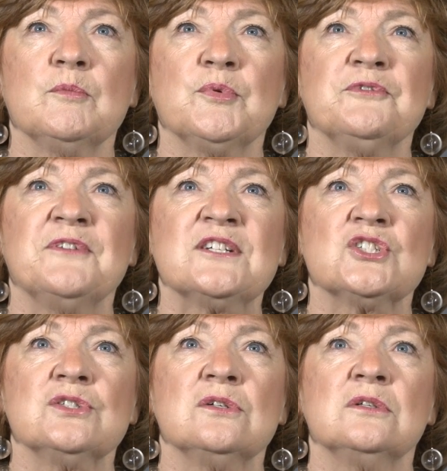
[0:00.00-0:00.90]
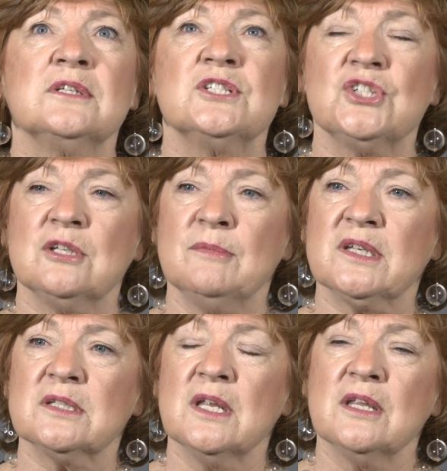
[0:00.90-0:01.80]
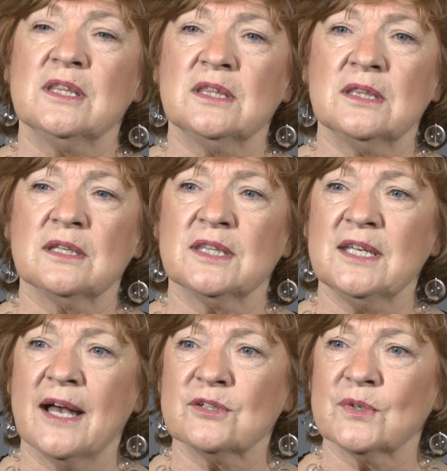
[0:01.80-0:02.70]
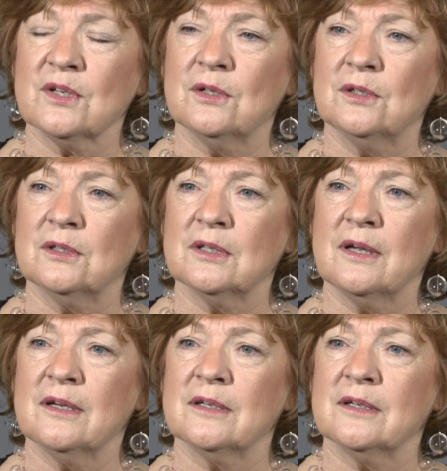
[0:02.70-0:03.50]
professional, legitimate theatrical